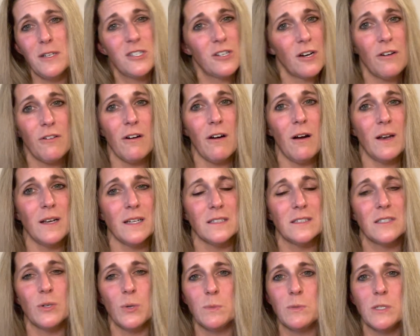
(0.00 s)
sugar on it,
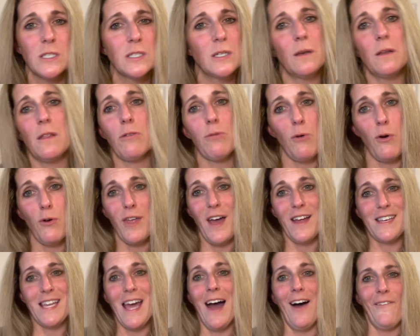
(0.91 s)
so I'm just going to throw
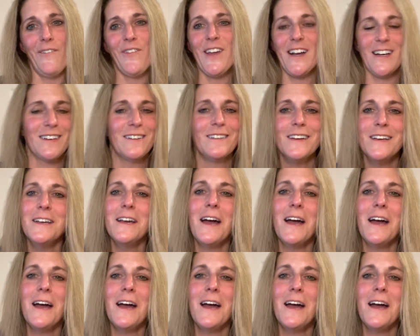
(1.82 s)
that out there.